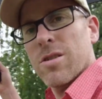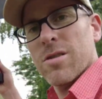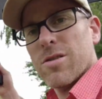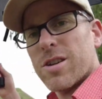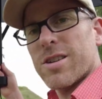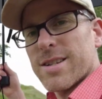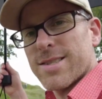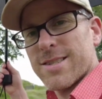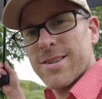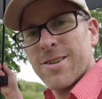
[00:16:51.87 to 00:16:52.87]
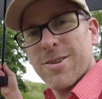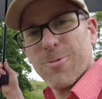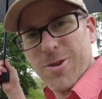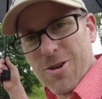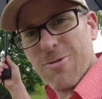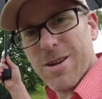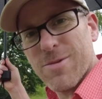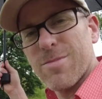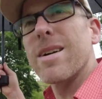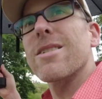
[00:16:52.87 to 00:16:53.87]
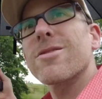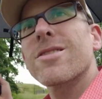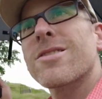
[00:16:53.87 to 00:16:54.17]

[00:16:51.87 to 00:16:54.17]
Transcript: look at us. We're going up the mound.